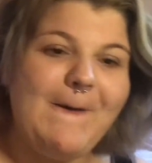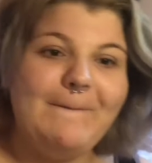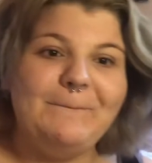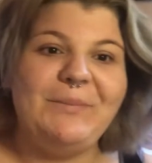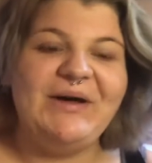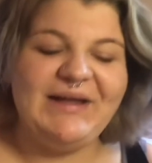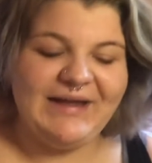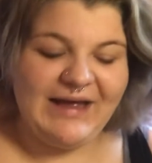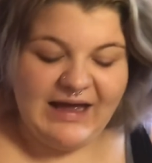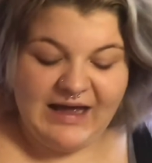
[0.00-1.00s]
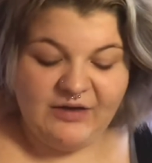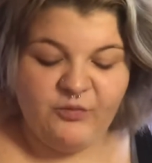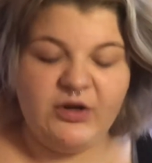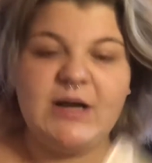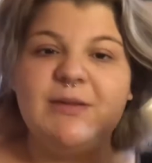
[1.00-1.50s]
But we're
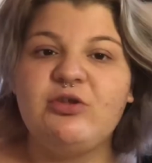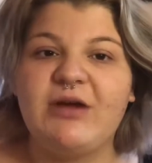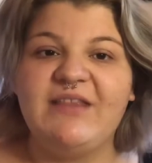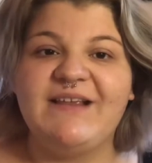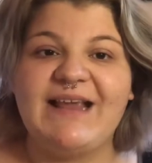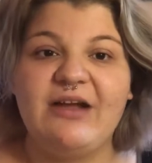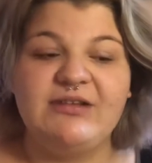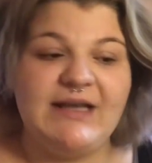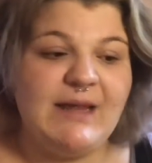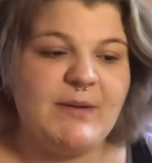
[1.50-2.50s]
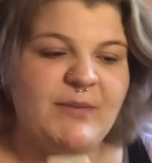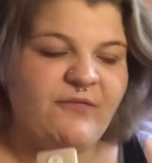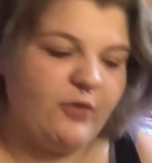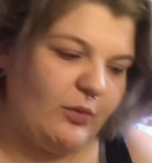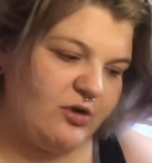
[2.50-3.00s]
going to be trying this out today. But
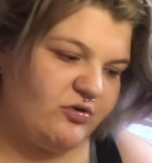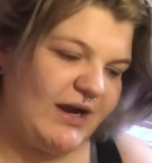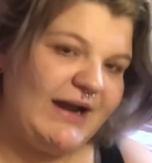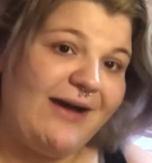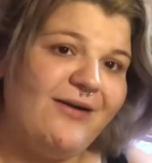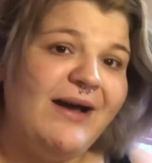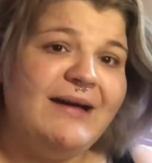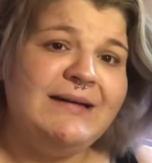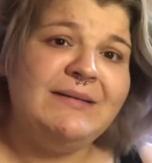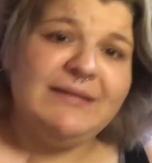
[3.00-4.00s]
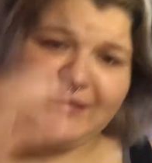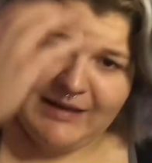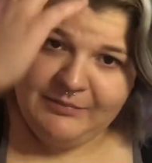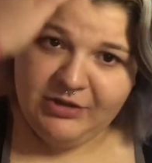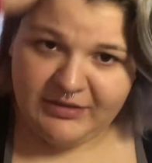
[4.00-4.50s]
before we try it out,
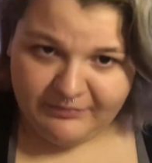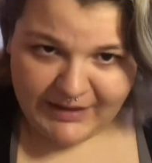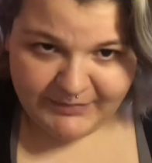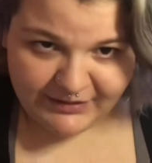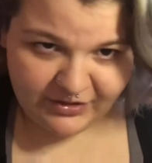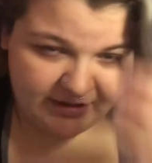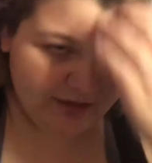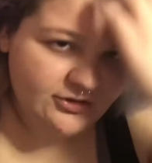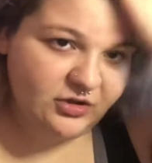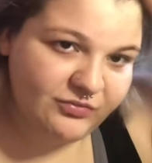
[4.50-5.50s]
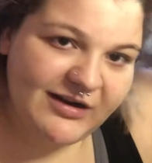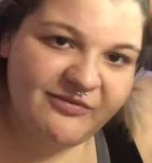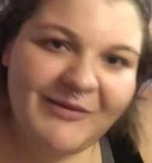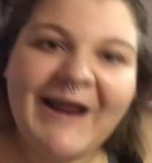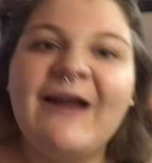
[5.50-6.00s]
I'm look Mama's looking a little rough.
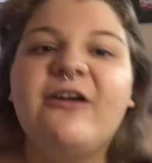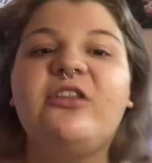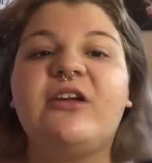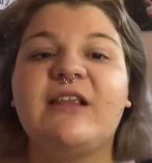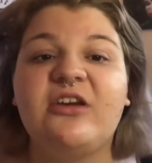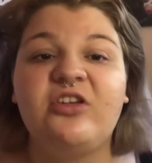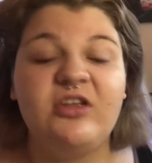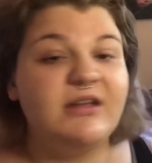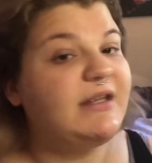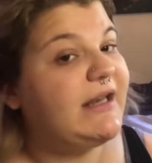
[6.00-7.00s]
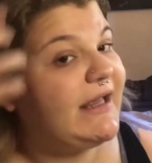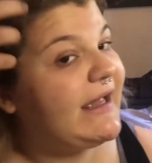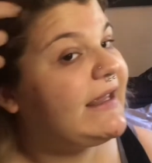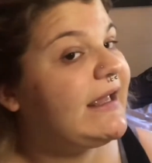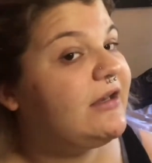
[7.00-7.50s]
My hair looks like shit today. I
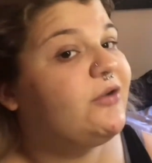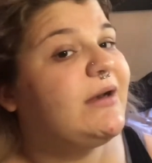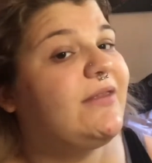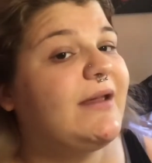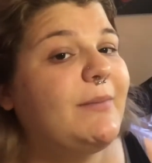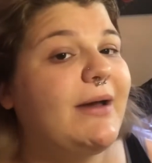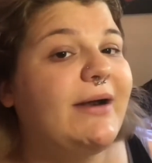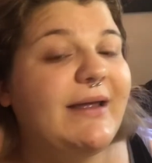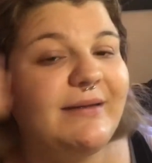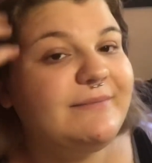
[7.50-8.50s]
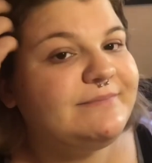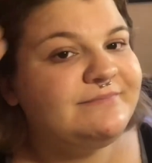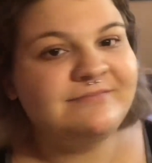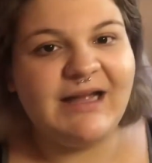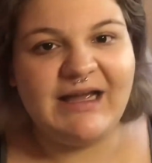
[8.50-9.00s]
can't do anything about it.
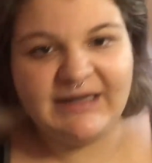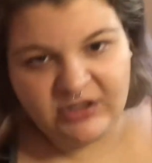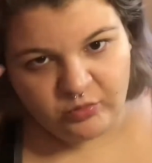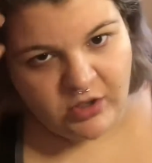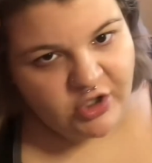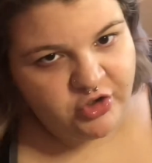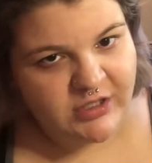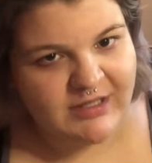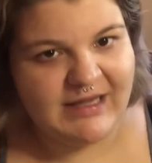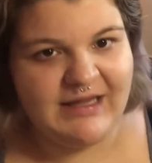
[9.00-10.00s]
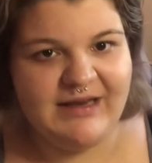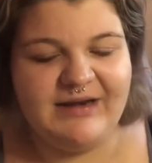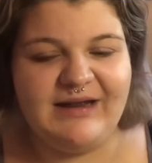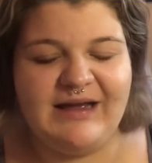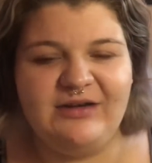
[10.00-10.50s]
I need to wash it and
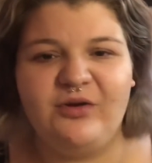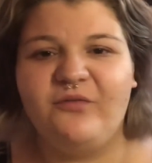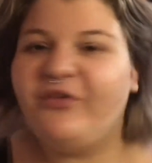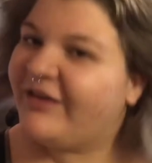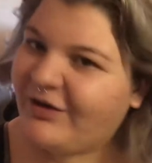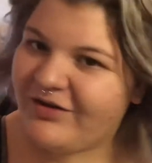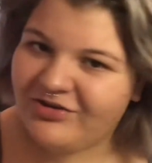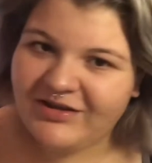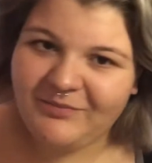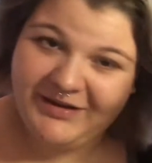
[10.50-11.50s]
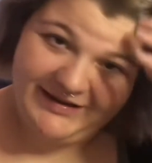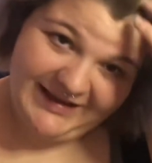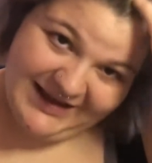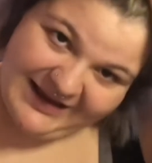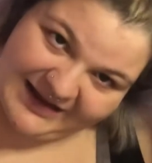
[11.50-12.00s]
I don't feel like washing it because
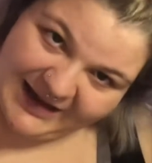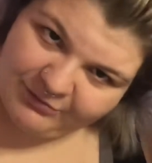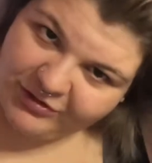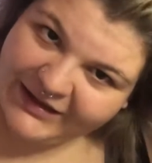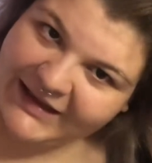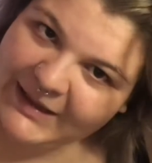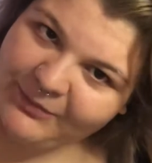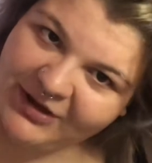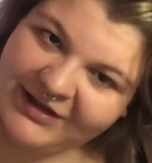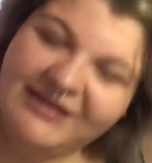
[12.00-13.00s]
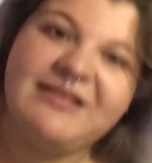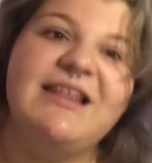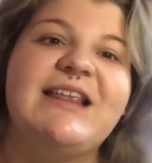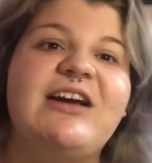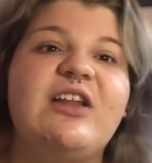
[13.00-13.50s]
I'm trying to keep this,
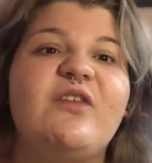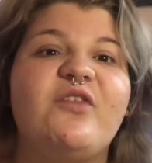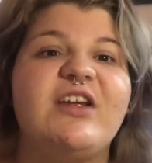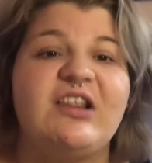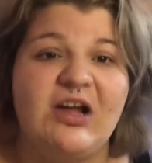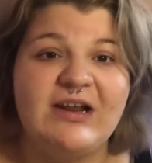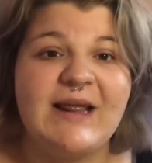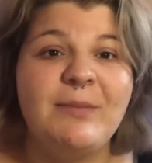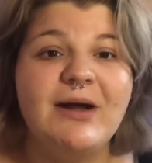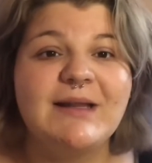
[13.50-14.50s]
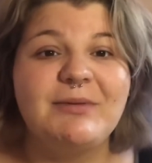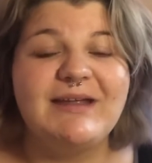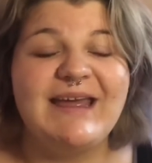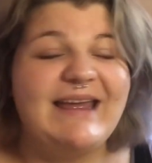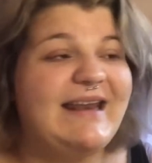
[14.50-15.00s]
this color for as long as I possibly
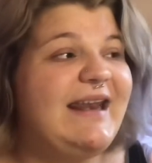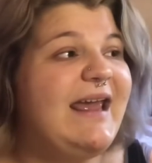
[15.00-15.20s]
can.